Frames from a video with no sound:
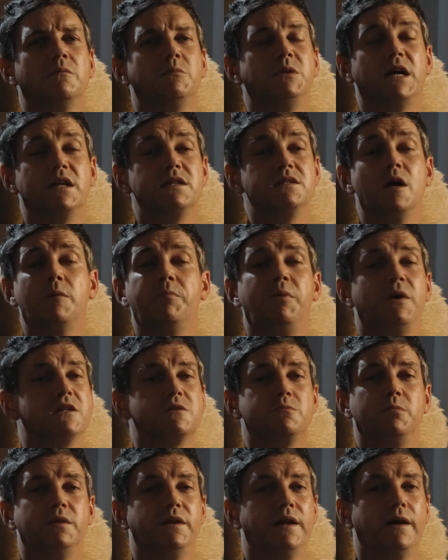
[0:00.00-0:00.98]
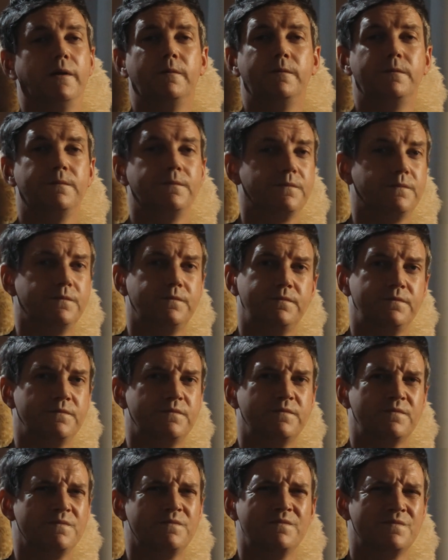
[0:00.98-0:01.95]
That is not possible now.
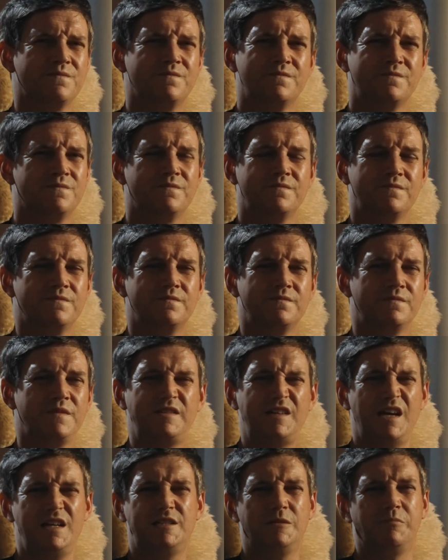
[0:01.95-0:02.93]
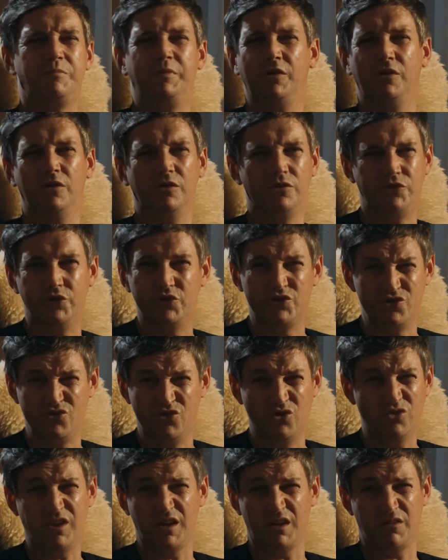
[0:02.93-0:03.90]
The taste of blood does
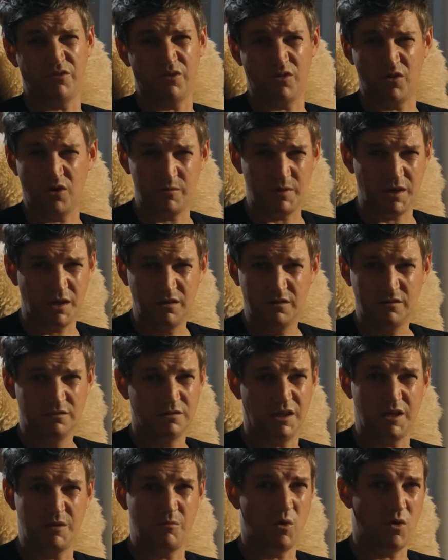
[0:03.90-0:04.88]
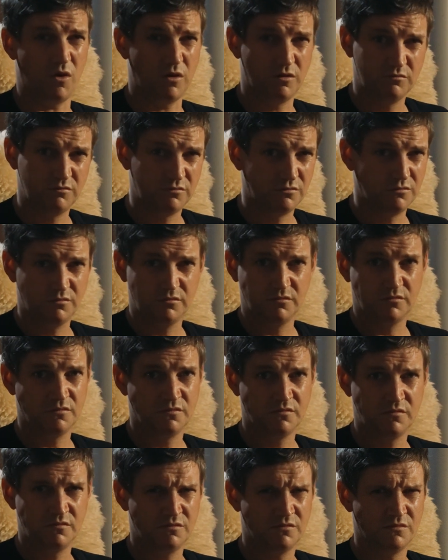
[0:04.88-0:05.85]
nothing for me anymore.
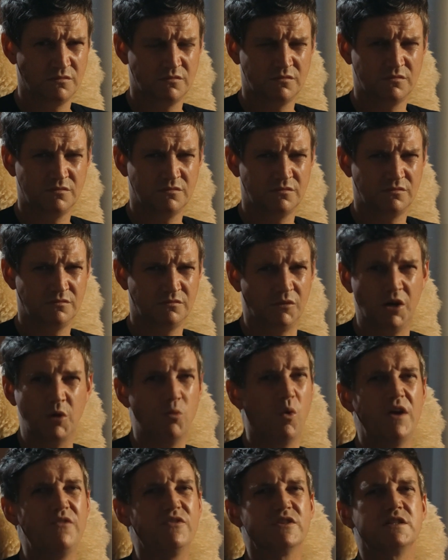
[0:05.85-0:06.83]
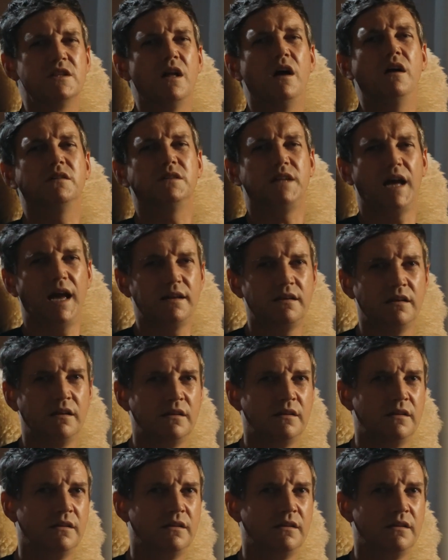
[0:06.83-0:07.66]
My wife is long dead.